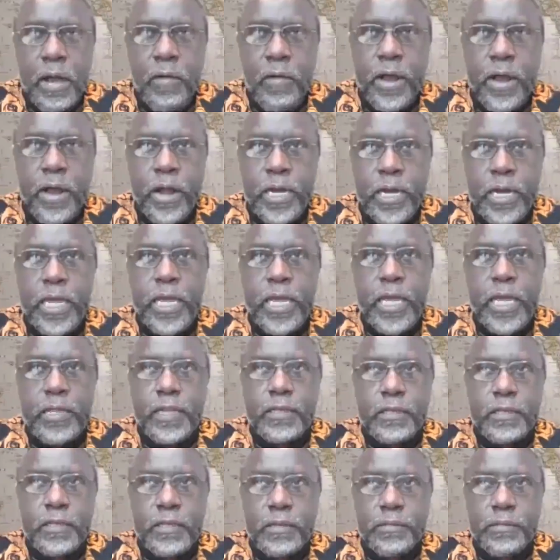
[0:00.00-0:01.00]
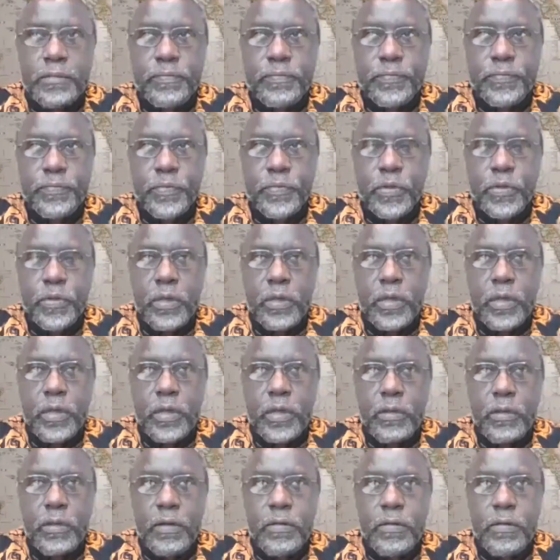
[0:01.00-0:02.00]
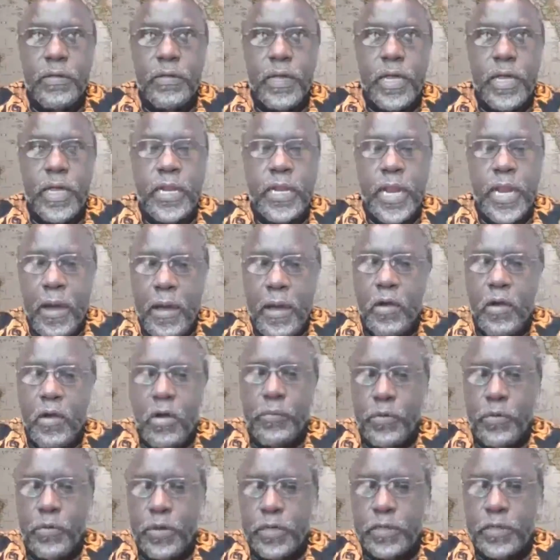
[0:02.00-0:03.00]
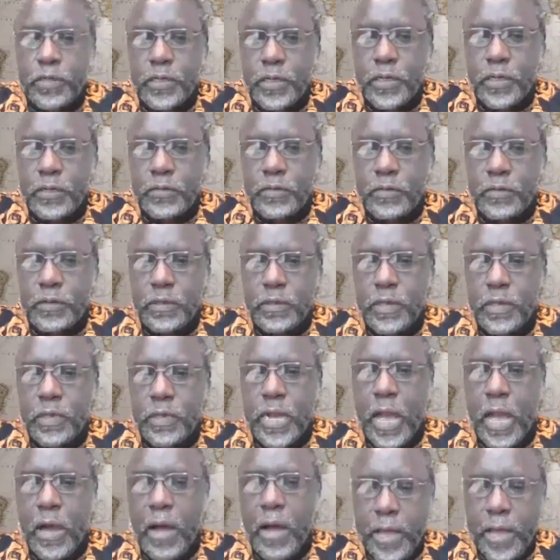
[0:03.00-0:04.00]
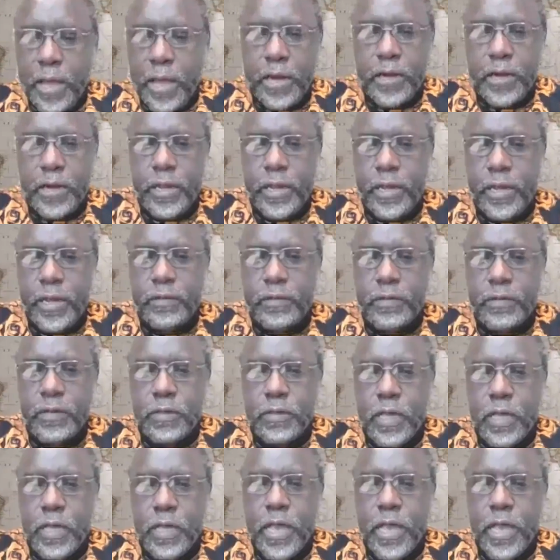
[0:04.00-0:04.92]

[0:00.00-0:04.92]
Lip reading: our needs in our communities, in our areas,